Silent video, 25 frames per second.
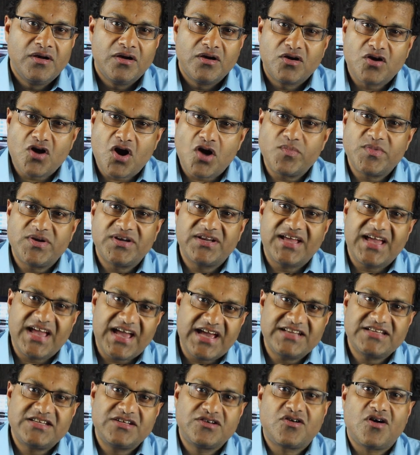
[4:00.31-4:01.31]
Common
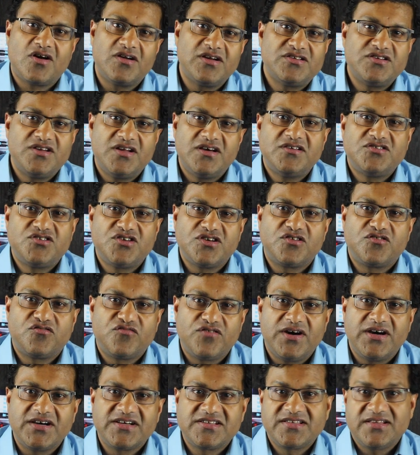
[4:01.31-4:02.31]
anticholinergic
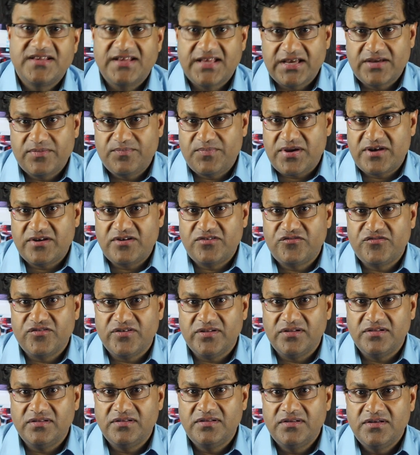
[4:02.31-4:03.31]
drugs like
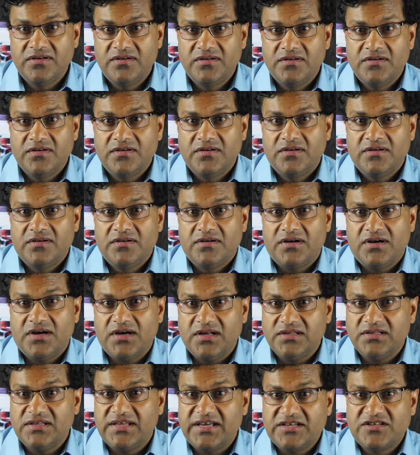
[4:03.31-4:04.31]
Benadryl
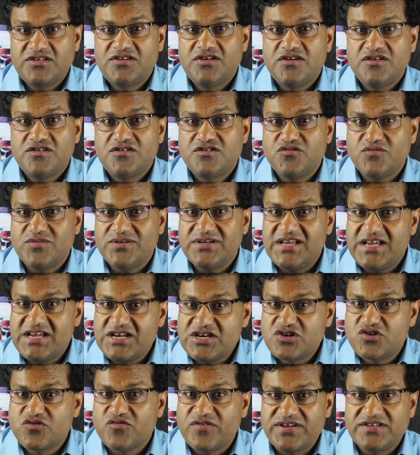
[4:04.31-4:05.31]
are linked to an
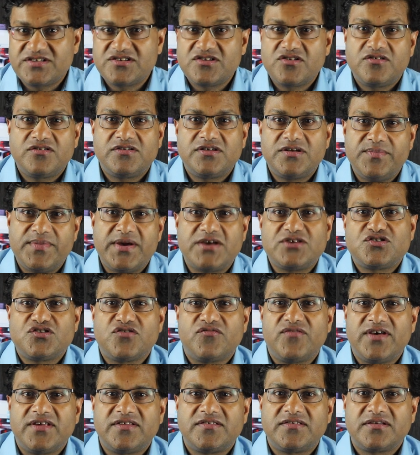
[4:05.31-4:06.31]
increased dementia
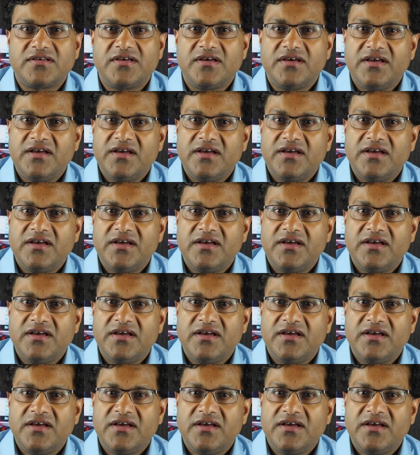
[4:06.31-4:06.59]
risk.